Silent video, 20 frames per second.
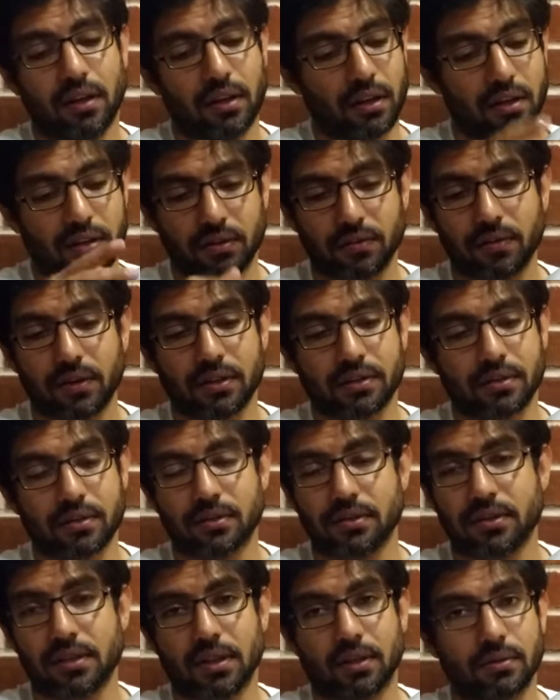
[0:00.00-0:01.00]
and your visor
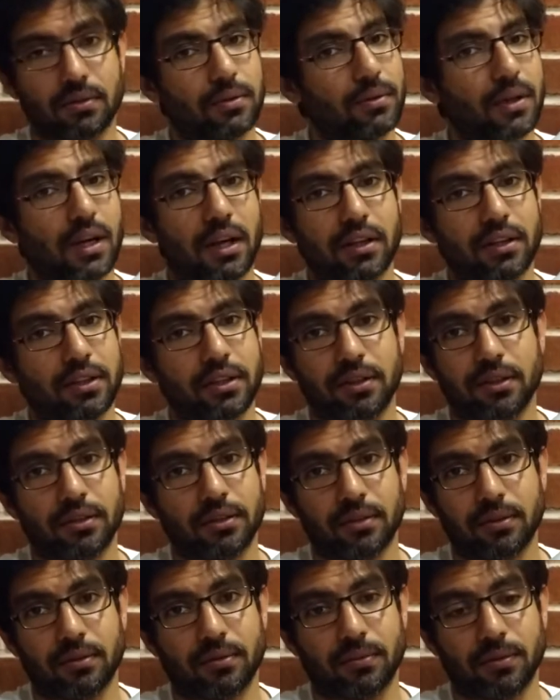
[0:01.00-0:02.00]
is down, you can't hear
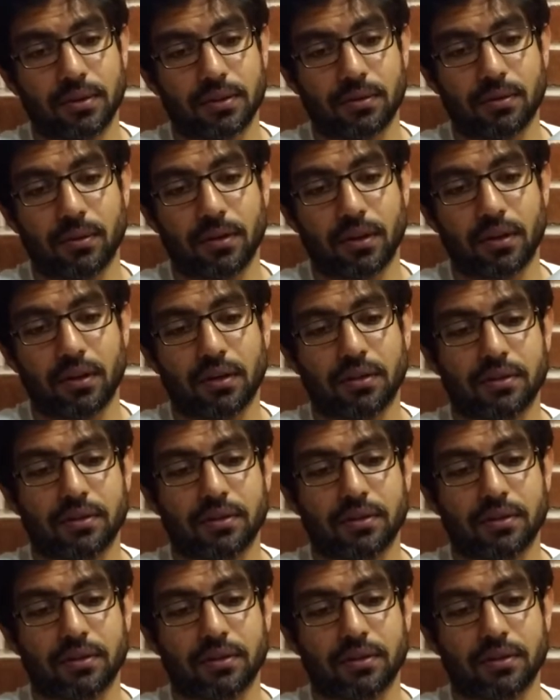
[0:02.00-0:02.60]
what's going on.